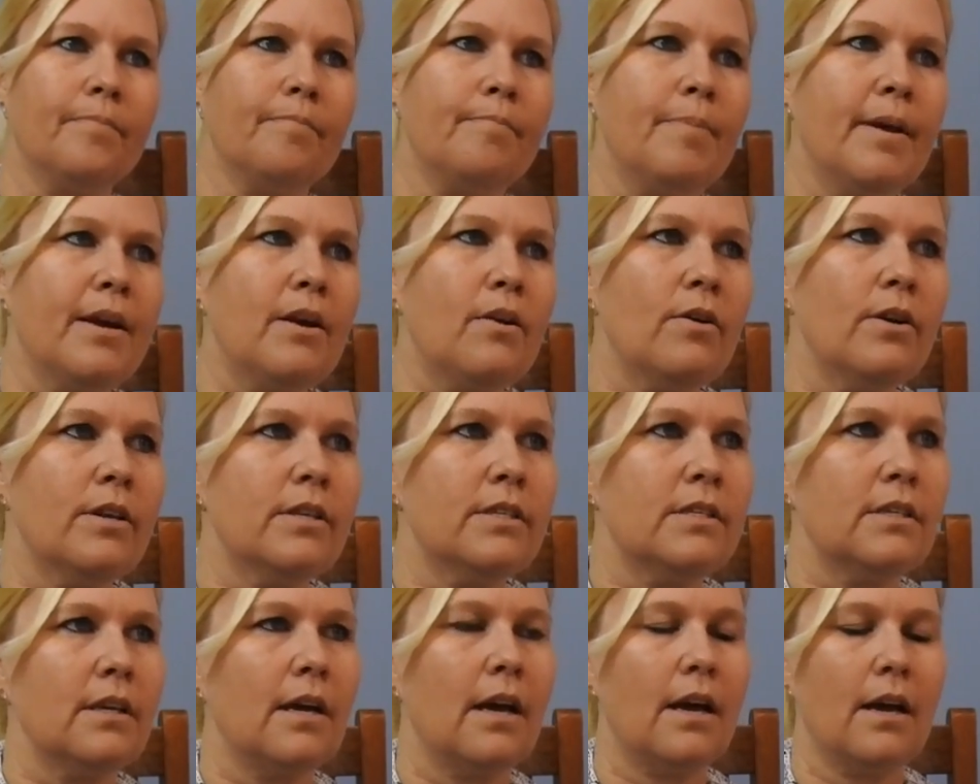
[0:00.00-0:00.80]

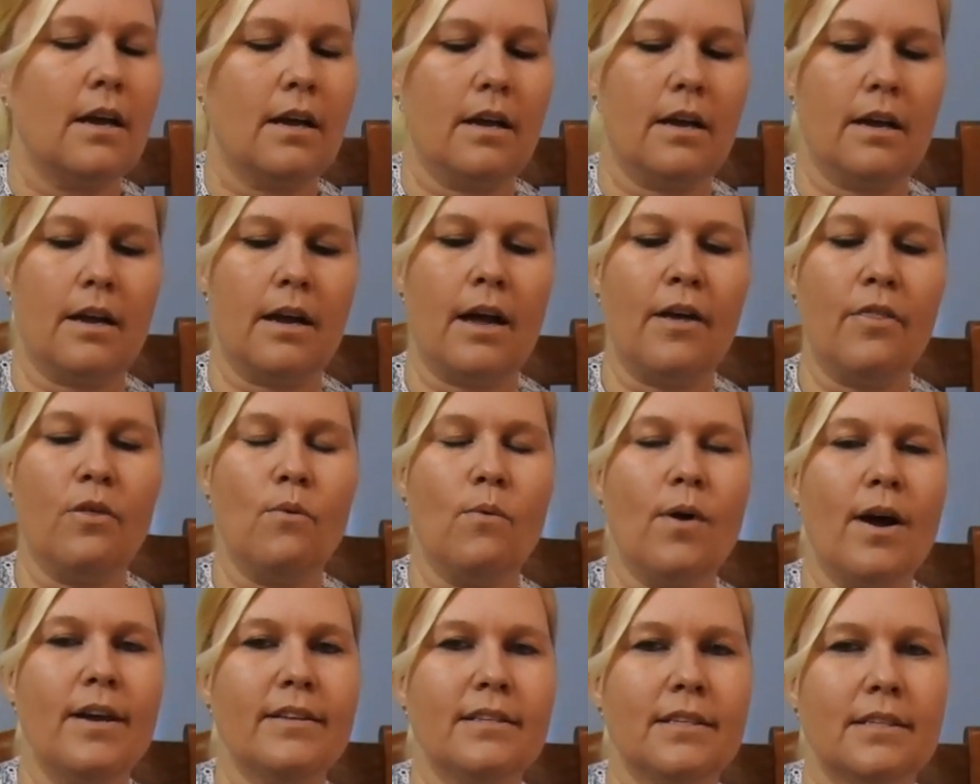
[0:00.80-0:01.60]
because
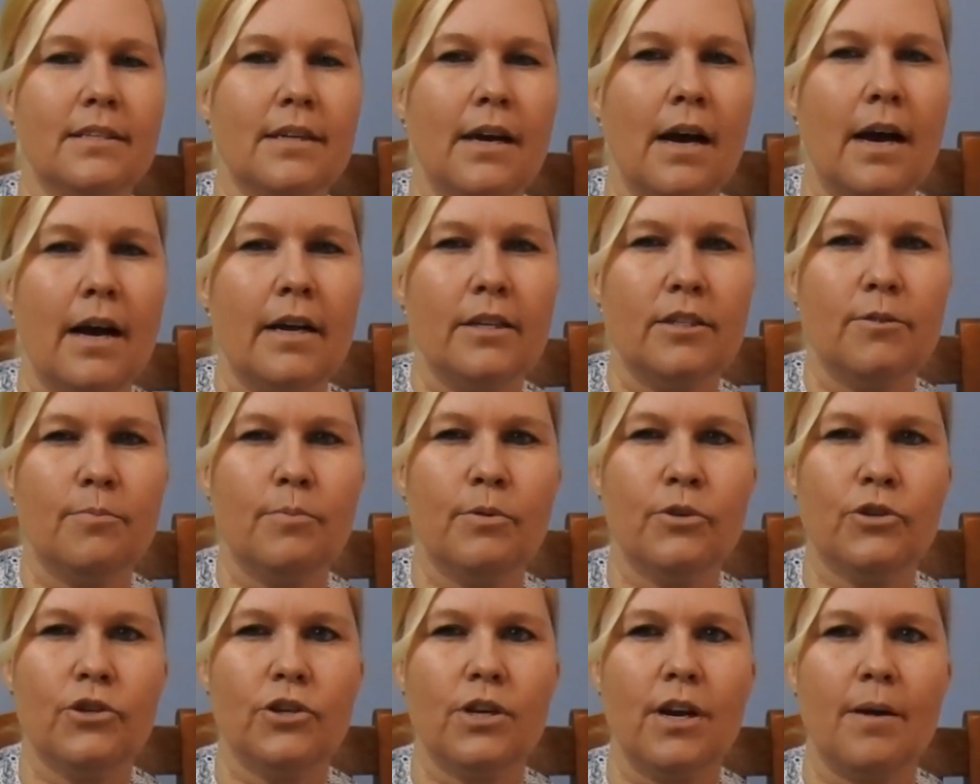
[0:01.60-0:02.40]
otherwise it's hard to
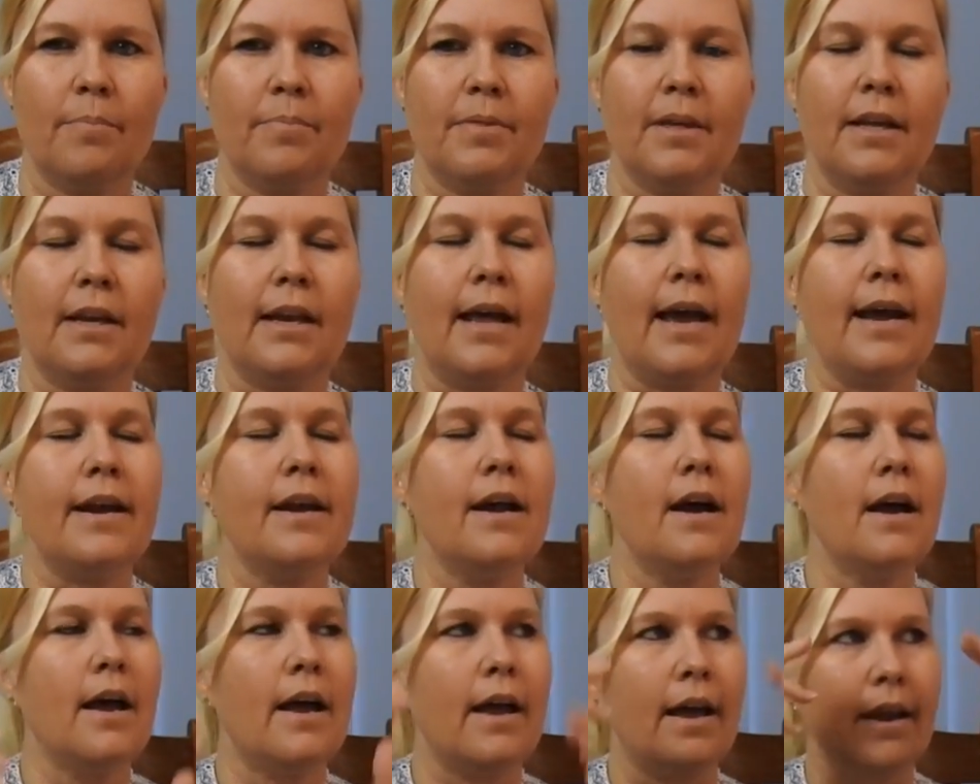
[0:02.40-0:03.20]
push it up there
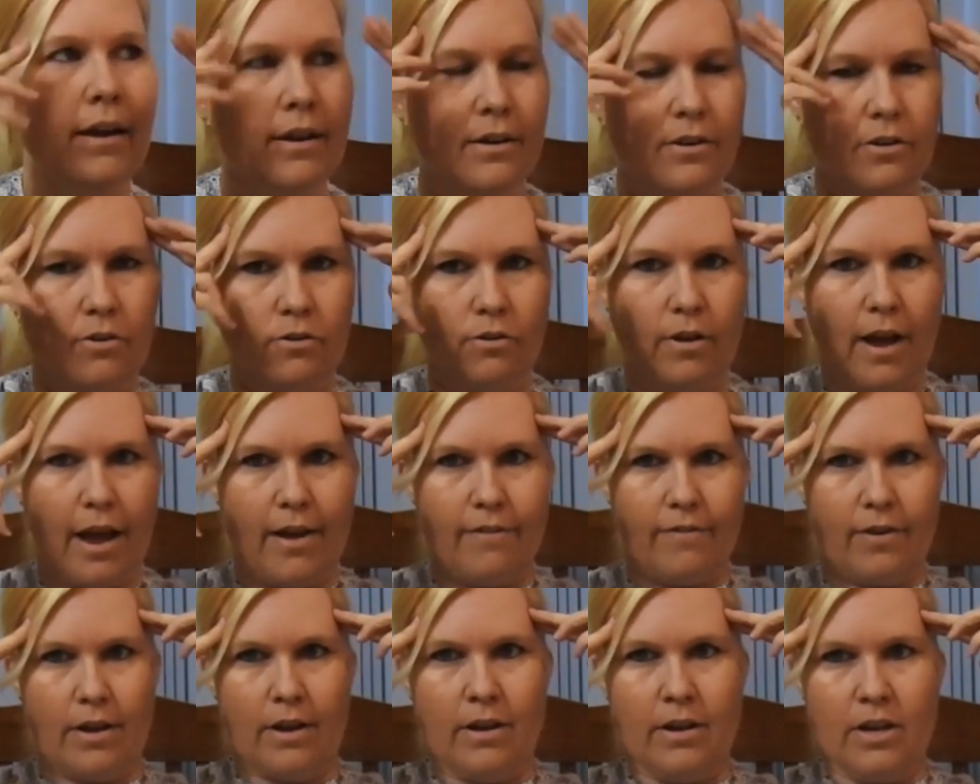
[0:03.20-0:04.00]
later and you'll
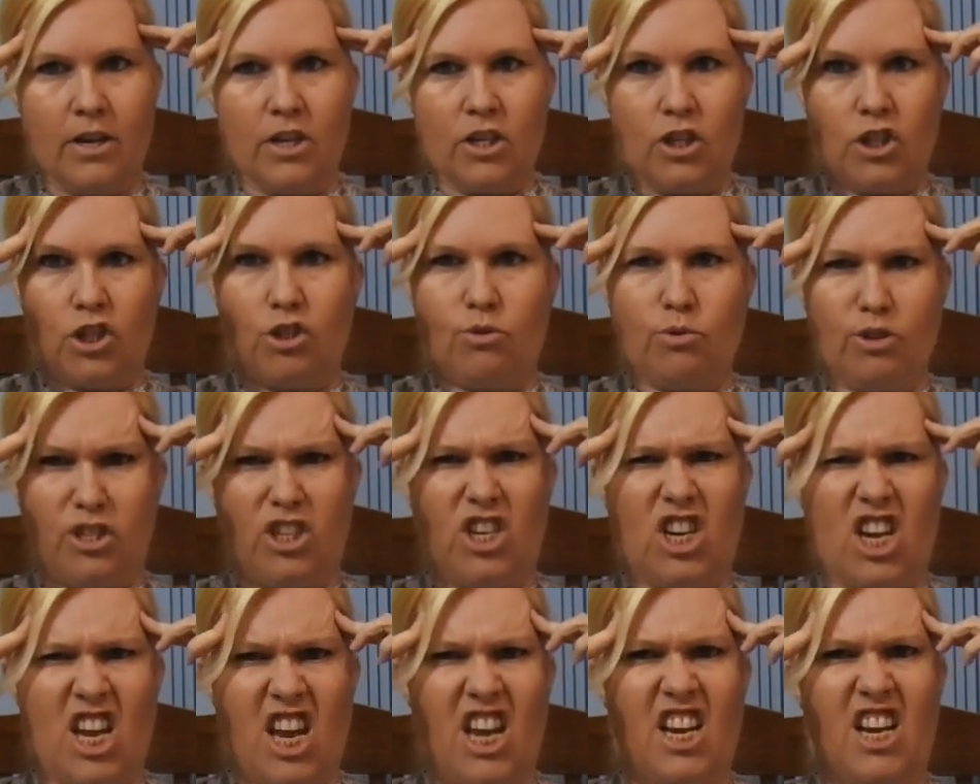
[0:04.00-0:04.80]
have a
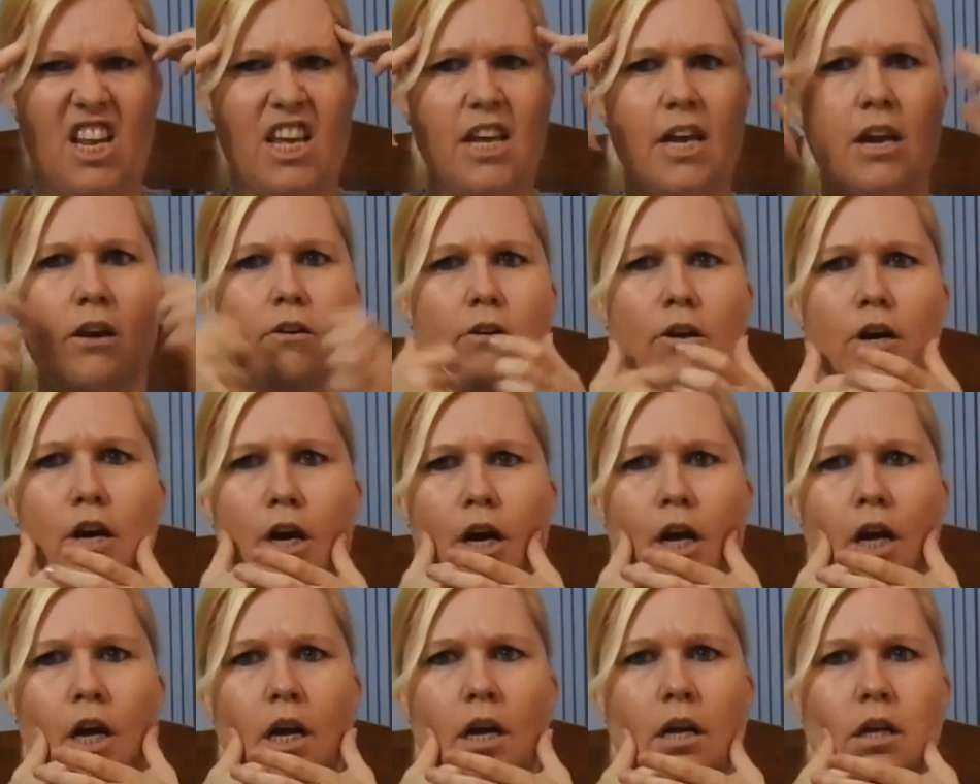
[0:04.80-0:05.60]
squishy head here and
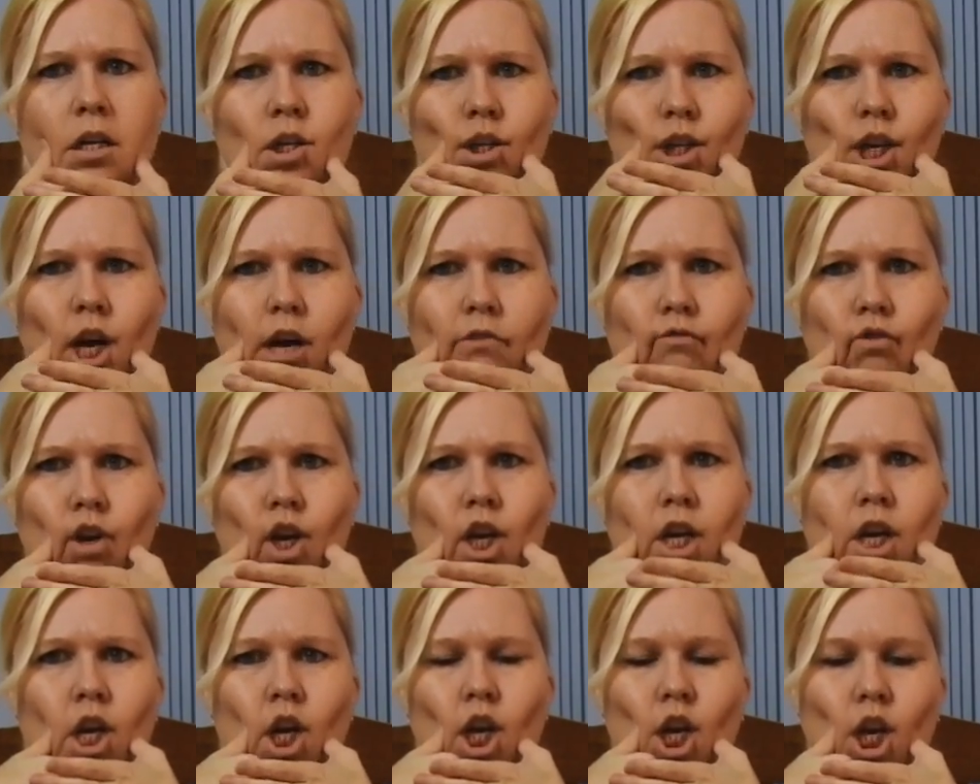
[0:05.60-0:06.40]
a tough
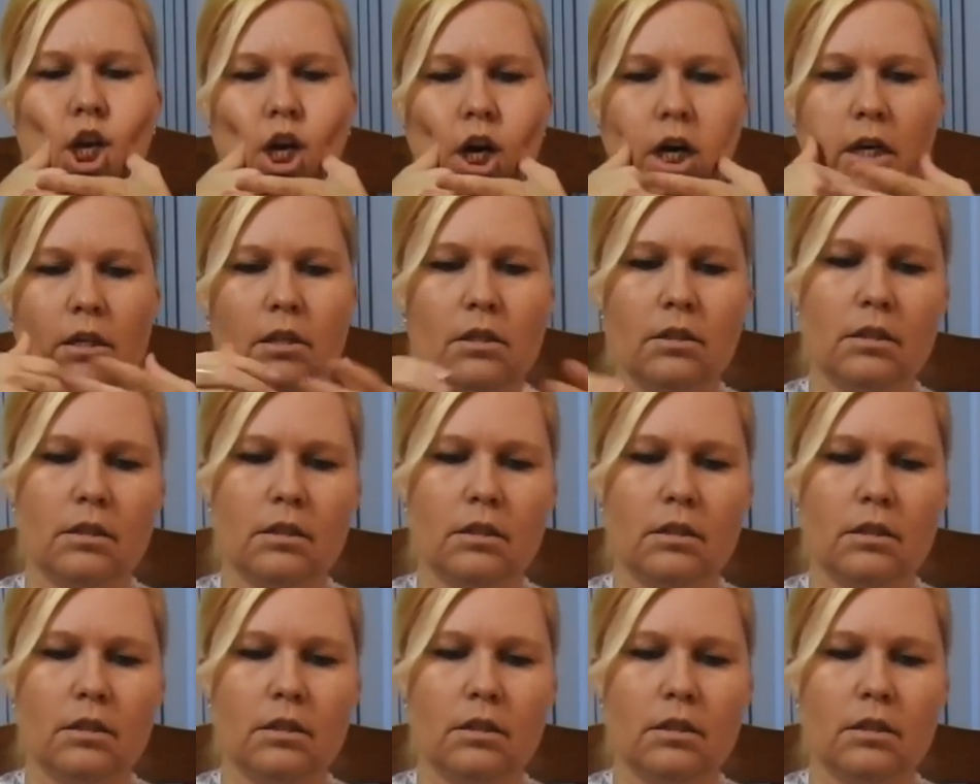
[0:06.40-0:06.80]
head here.